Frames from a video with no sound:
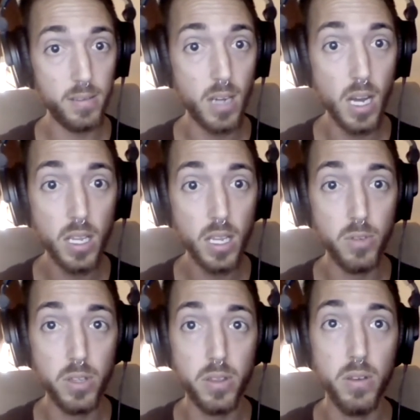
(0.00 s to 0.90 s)
talking
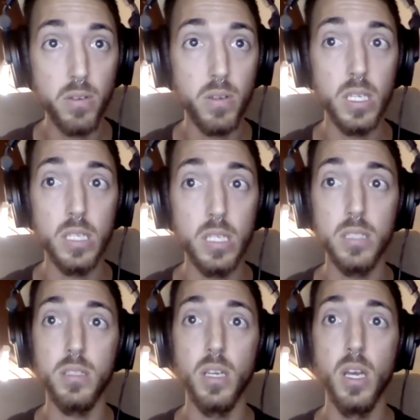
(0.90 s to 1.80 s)
with you
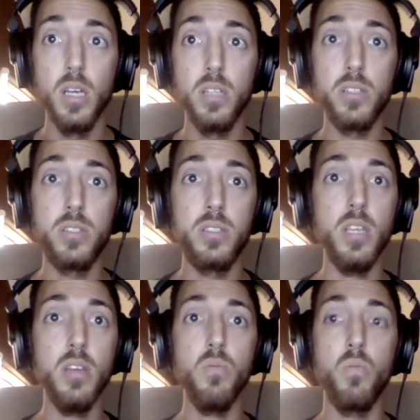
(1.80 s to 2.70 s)
is to
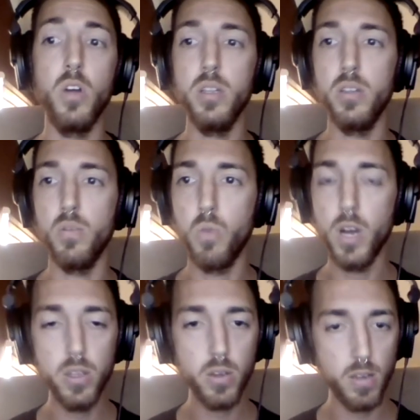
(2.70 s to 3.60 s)
see
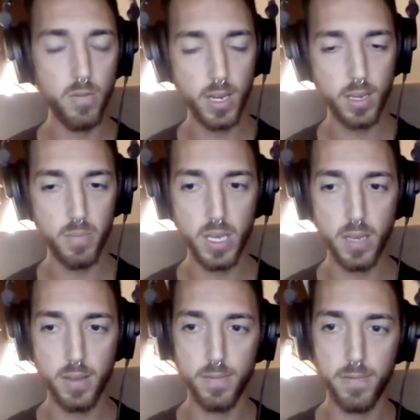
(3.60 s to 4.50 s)
what you can
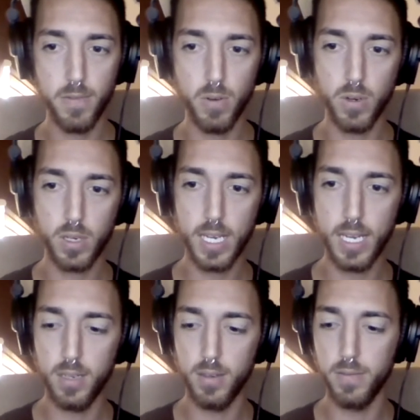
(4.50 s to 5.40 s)
recommend for
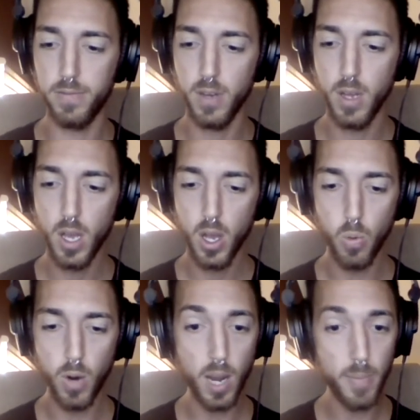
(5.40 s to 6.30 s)
kind of
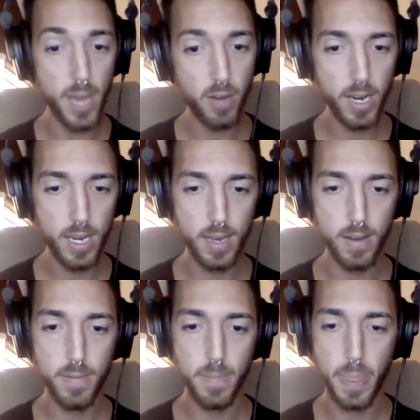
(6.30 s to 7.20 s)
where I'm at right
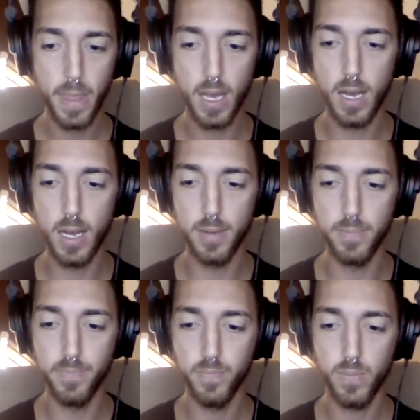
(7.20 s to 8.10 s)
now,
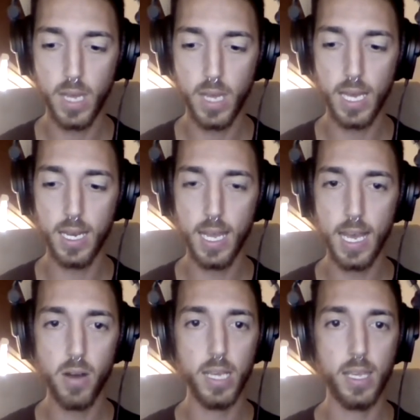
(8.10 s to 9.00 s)
and
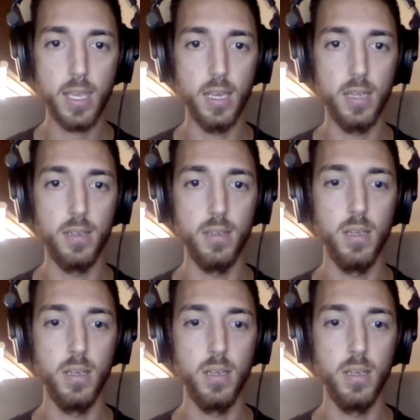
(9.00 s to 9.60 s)
how I can